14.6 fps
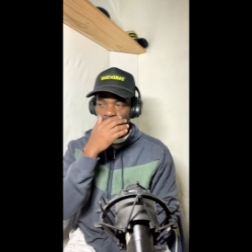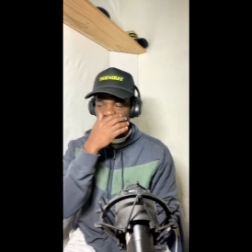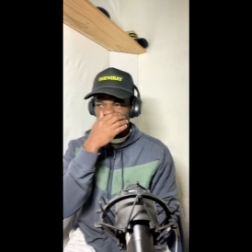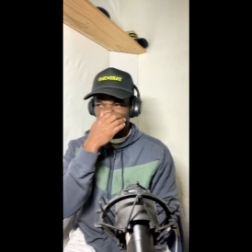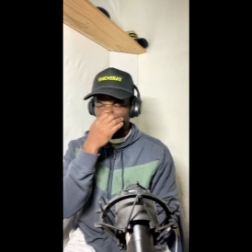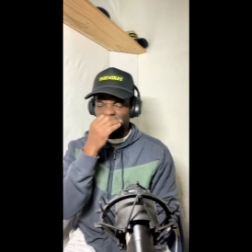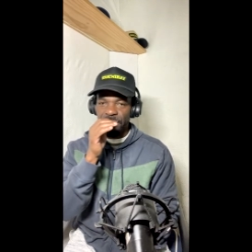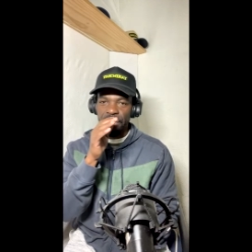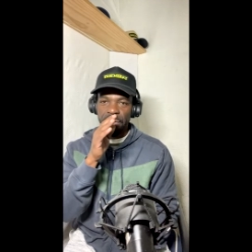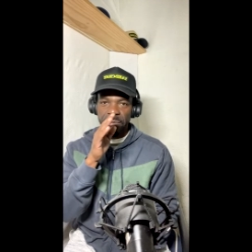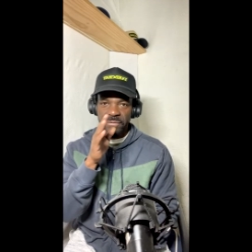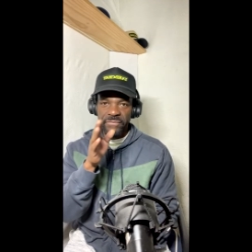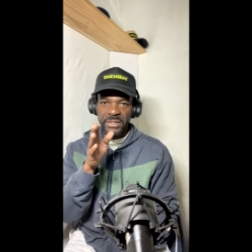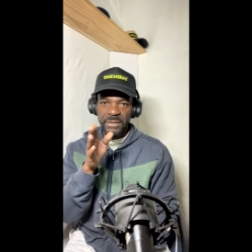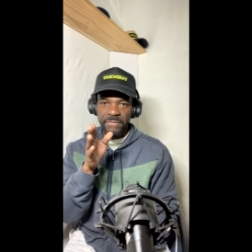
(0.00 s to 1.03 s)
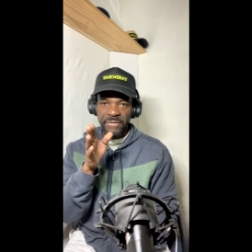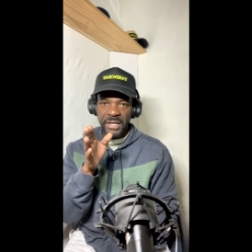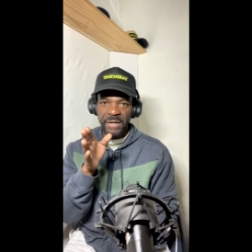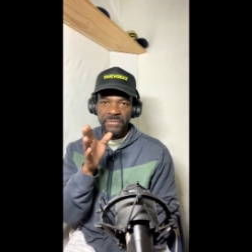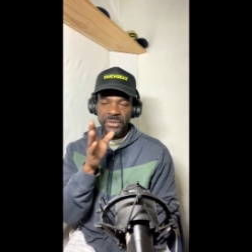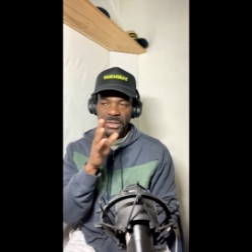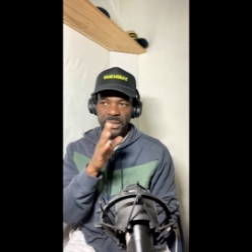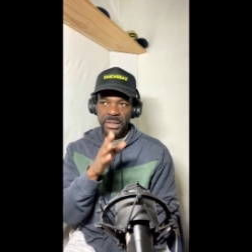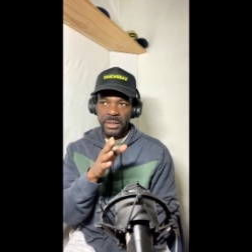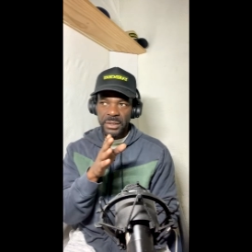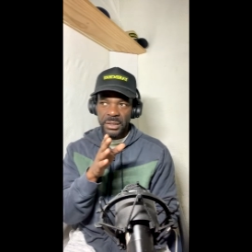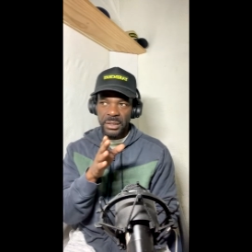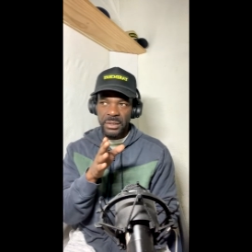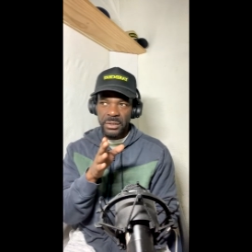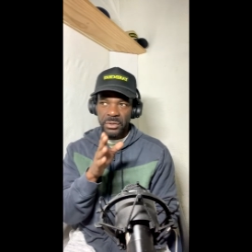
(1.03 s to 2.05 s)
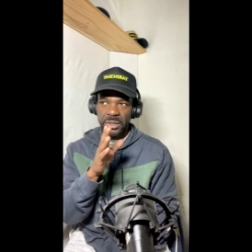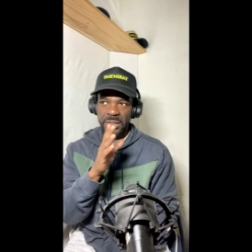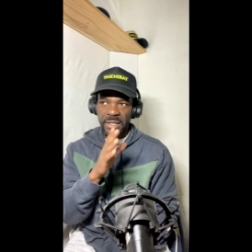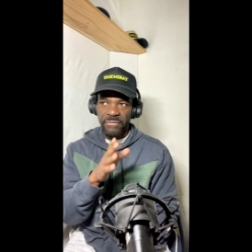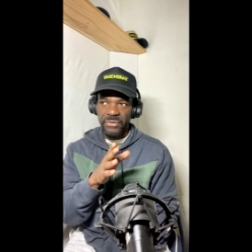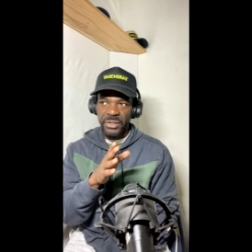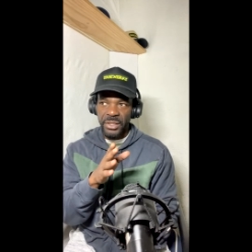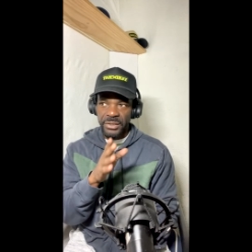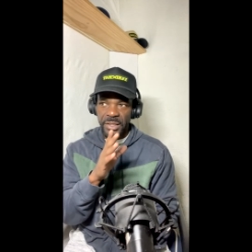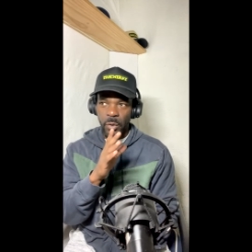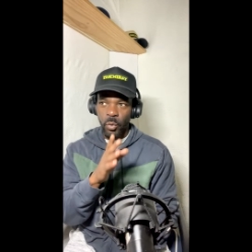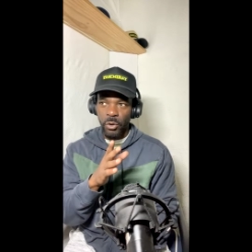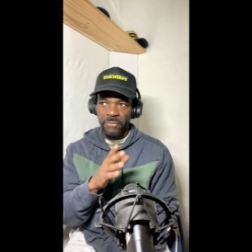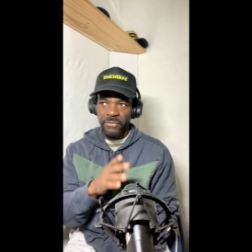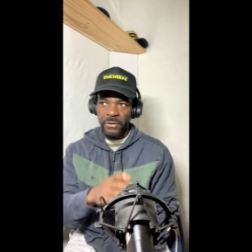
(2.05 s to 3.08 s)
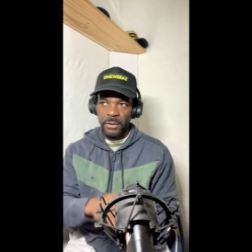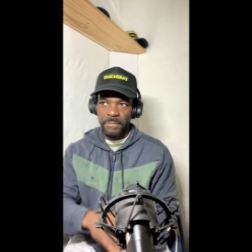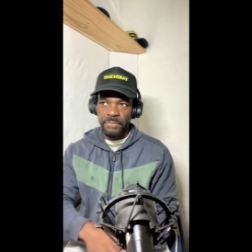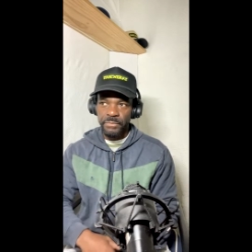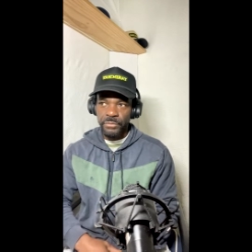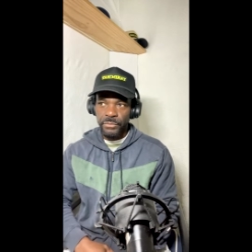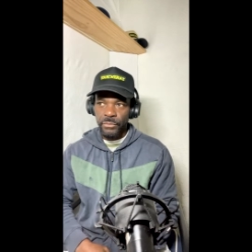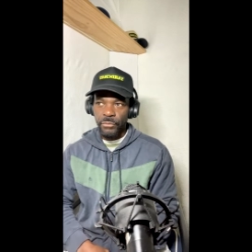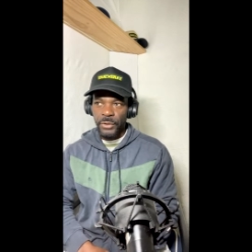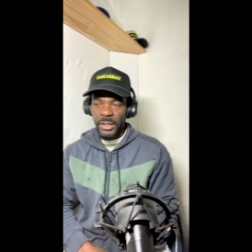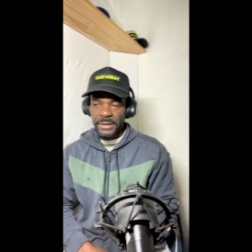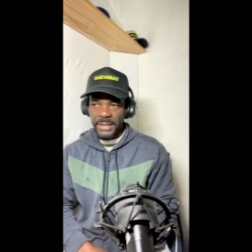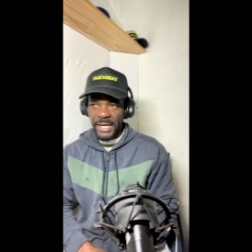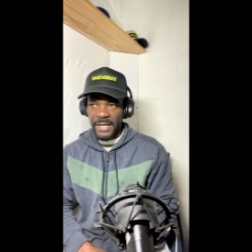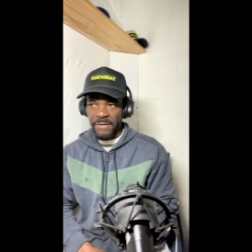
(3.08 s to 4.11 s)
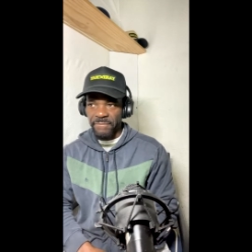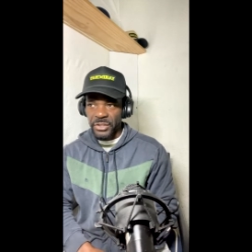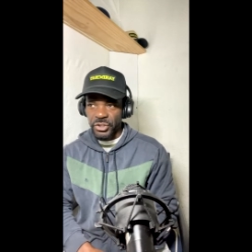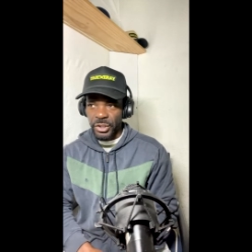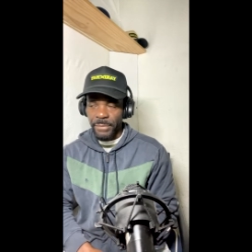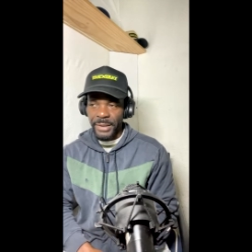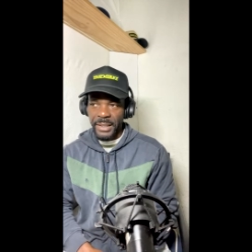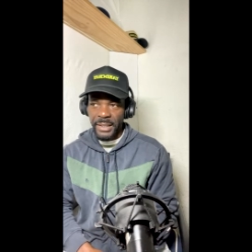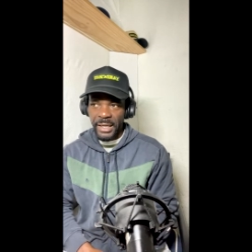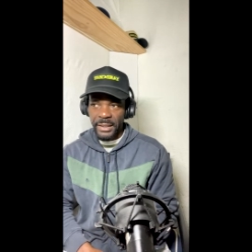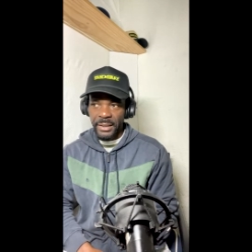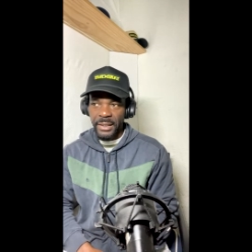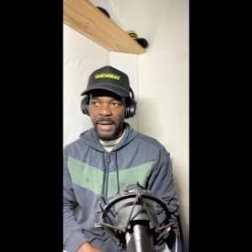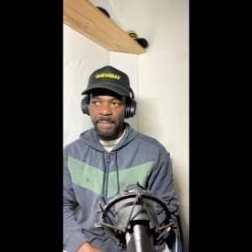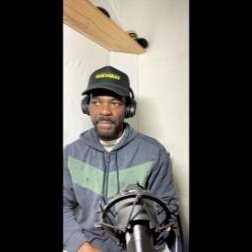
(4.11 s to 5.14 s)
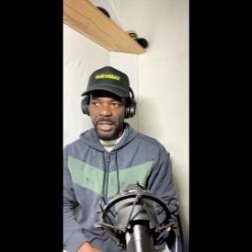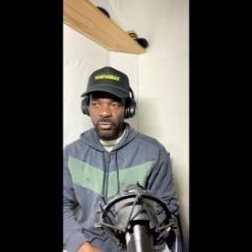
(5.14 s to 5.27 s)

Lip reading: 6 to 7 years I worked for Data Vision in Manhattan, and I met